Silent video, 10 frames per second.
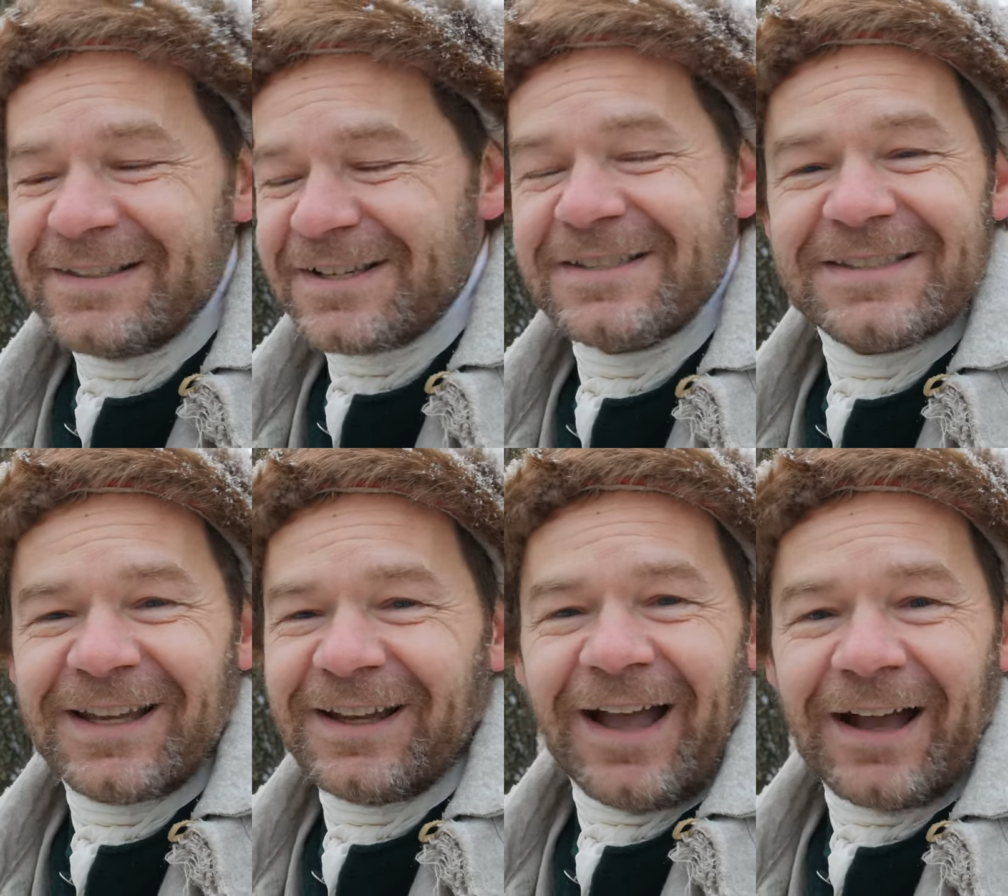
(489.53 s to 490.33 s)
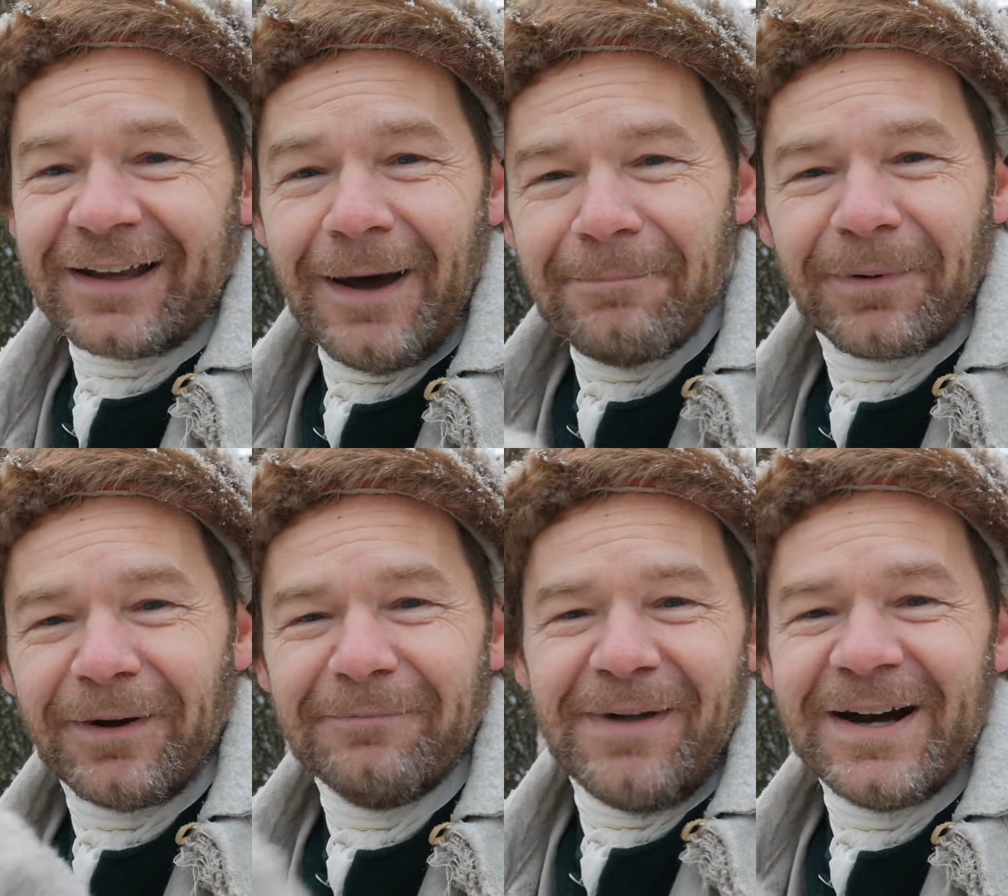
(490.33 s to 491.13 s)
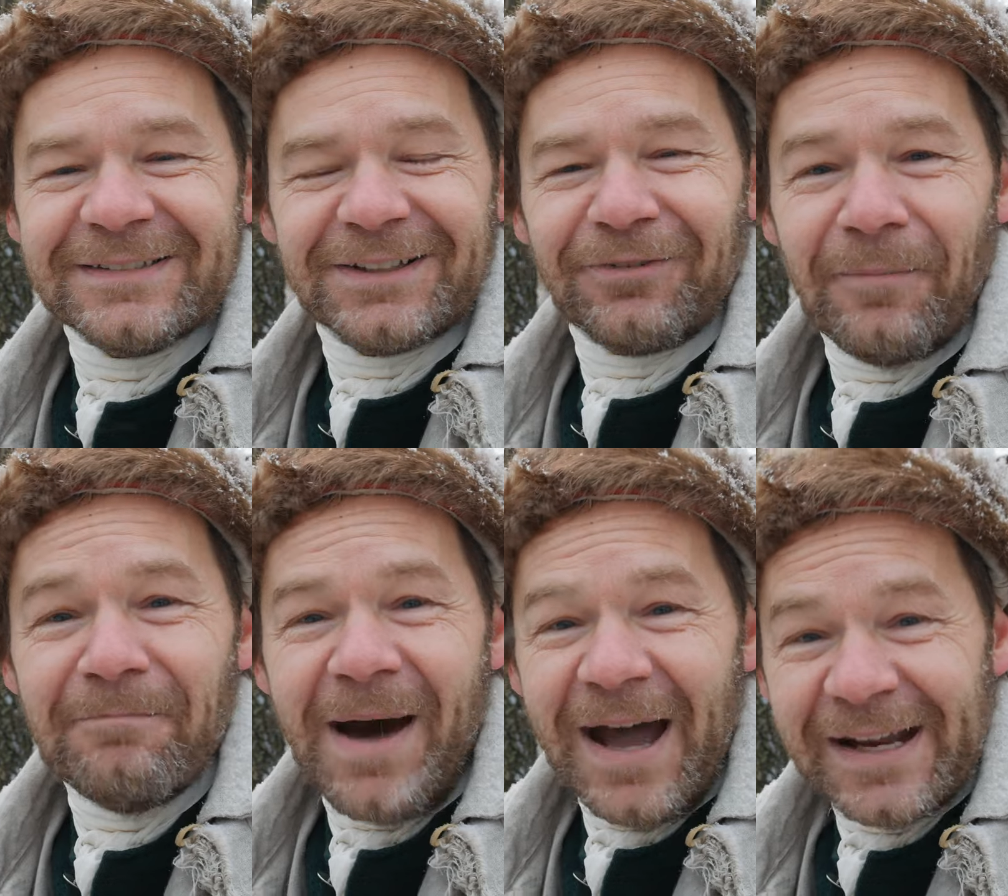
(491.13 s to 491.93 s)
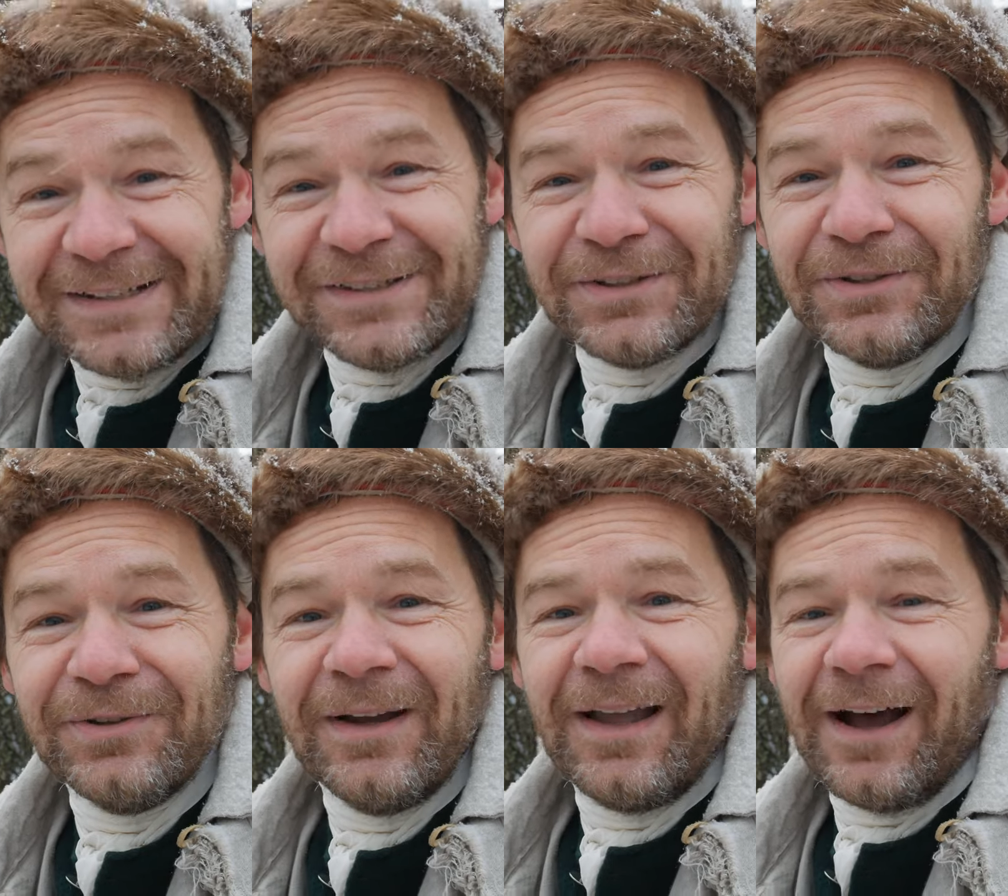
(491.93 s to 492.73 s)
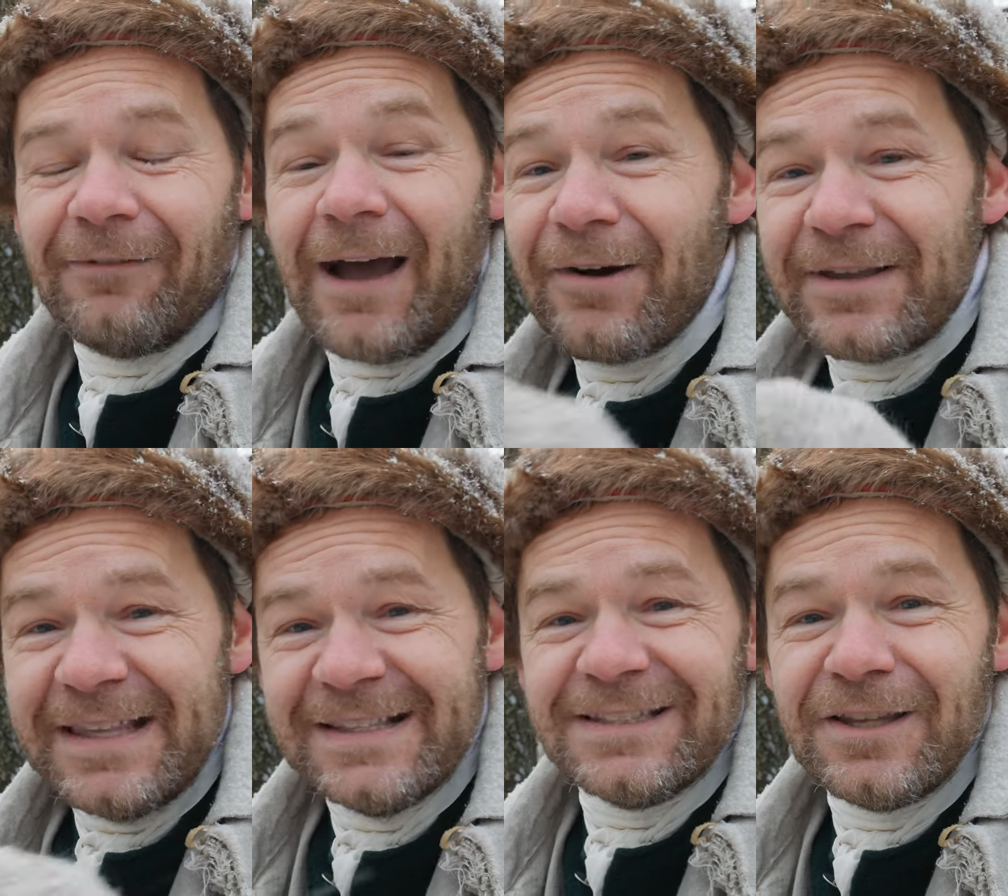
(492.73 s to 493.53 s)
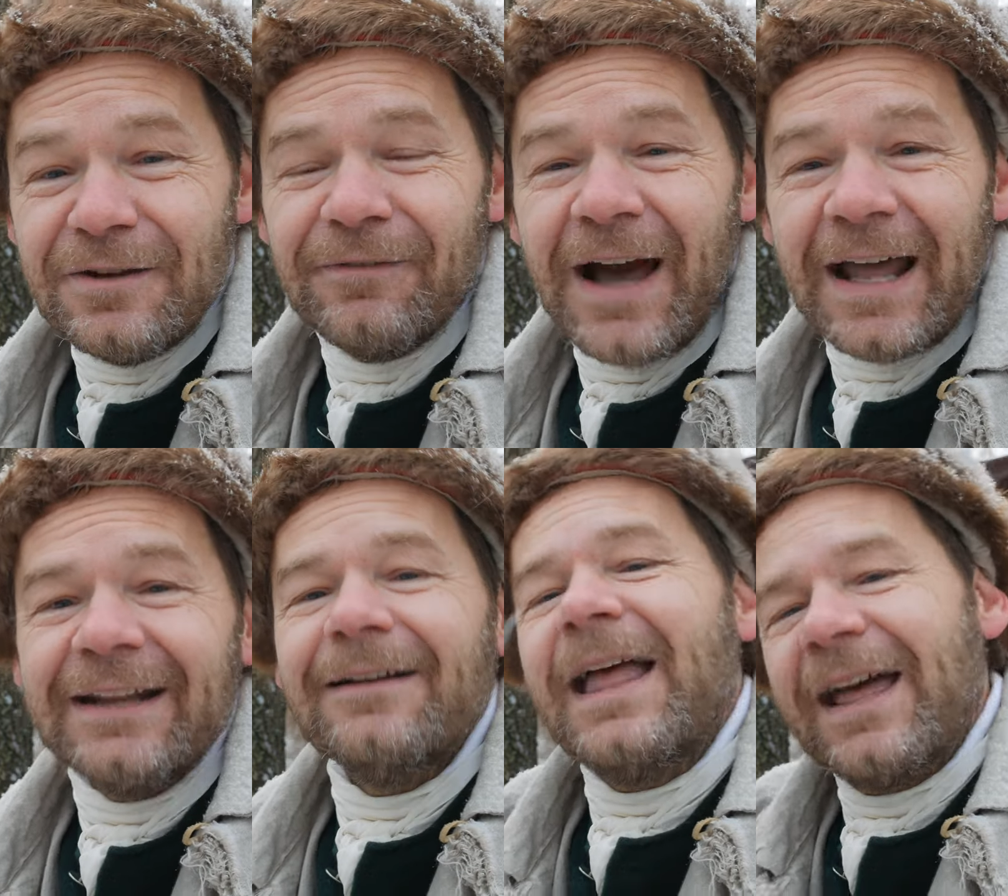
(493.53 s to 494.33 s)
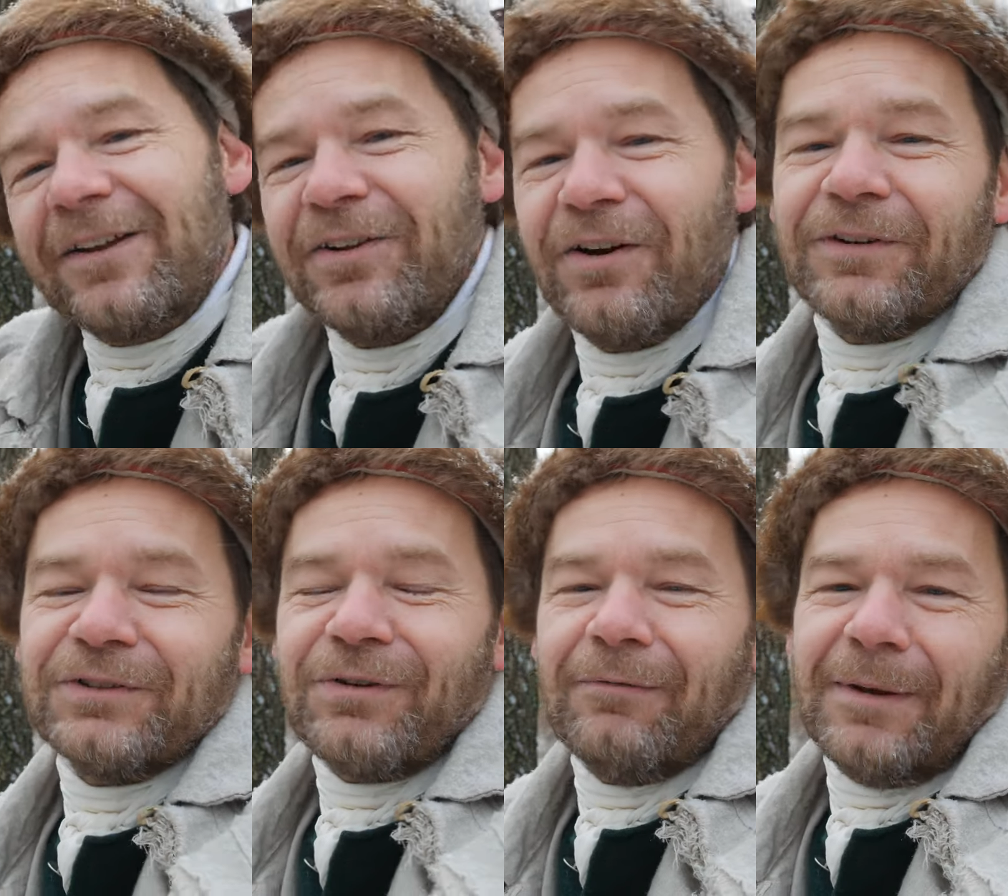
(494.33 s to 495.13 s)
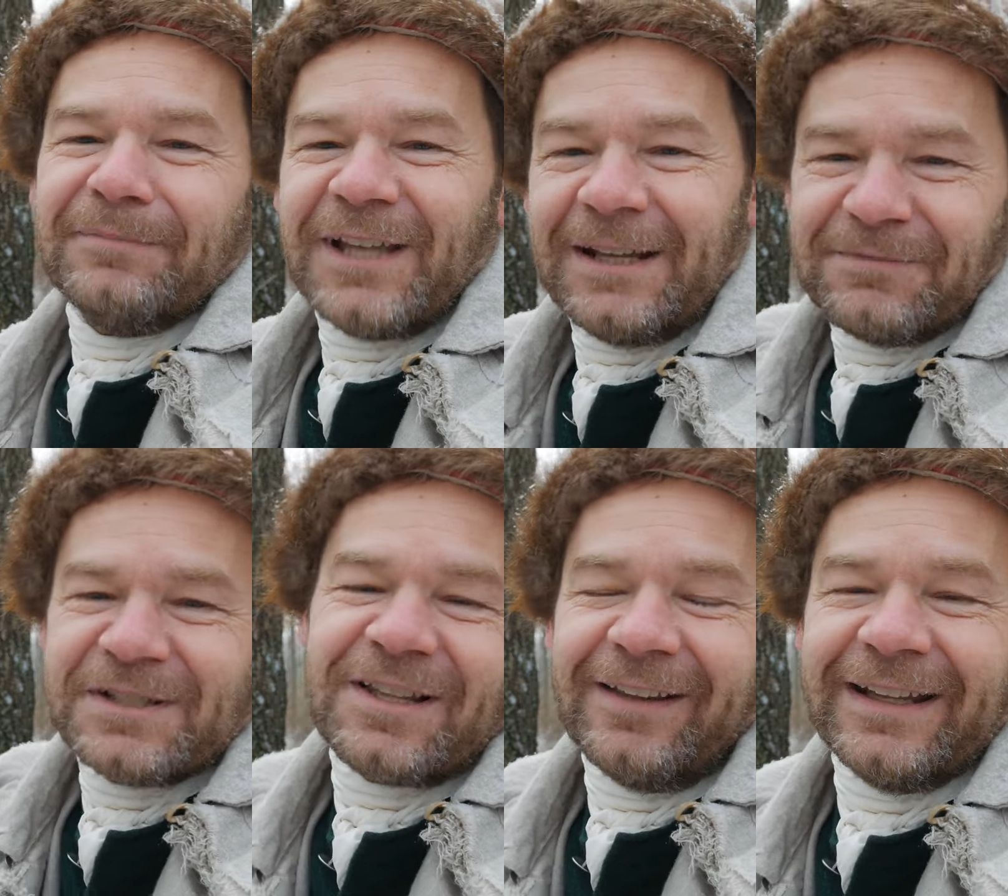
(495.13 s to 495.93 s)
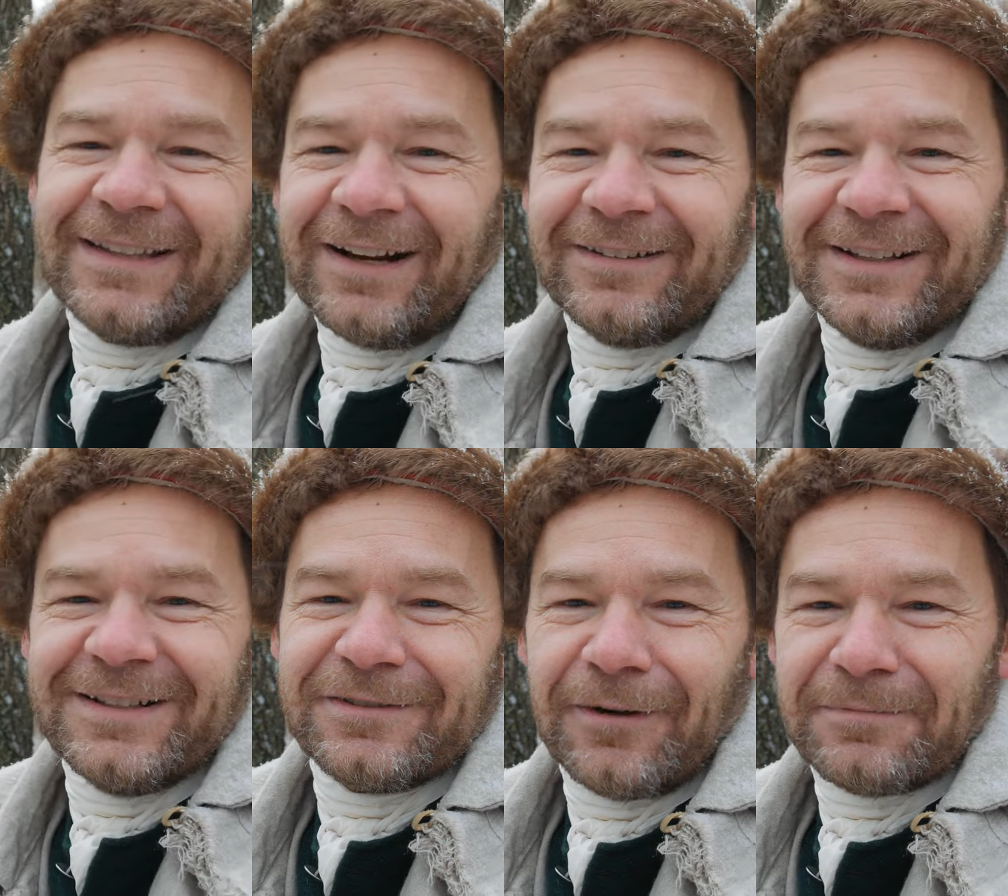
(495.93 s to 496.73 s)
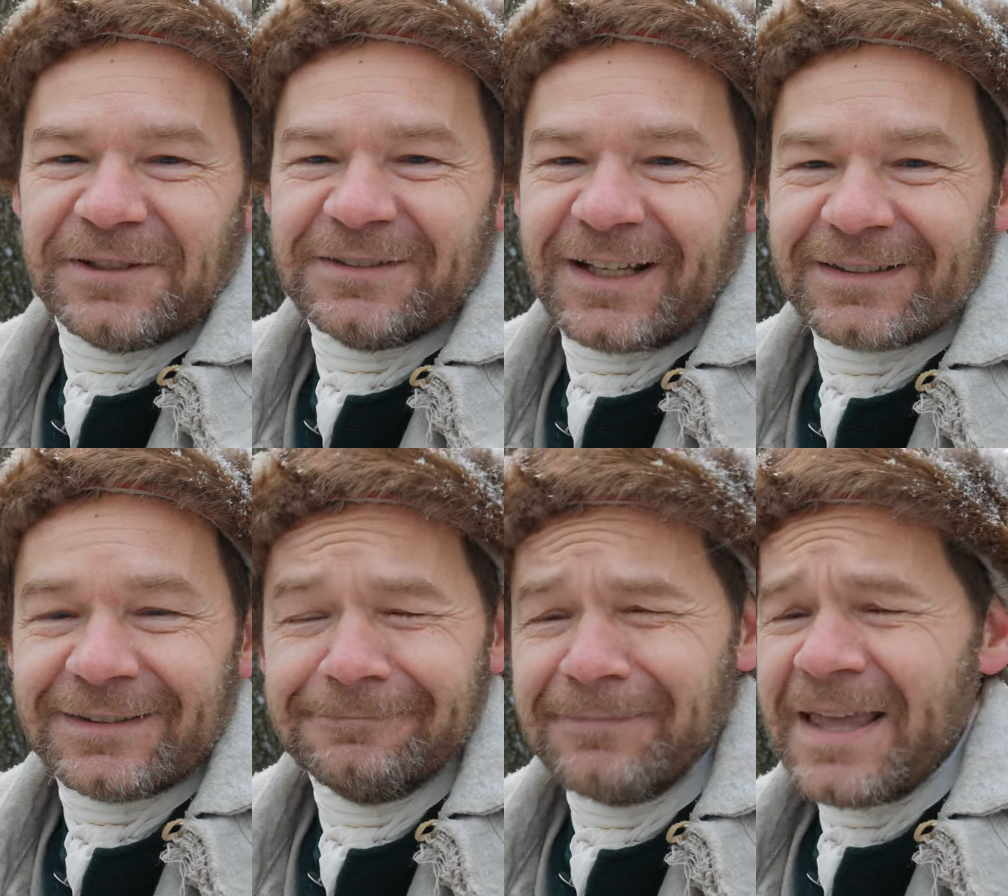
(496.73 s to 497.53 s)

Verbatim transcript: just uh, a cup or a mug to remind you of how easy you've got it, head on over to our website. There's a link down in the description section.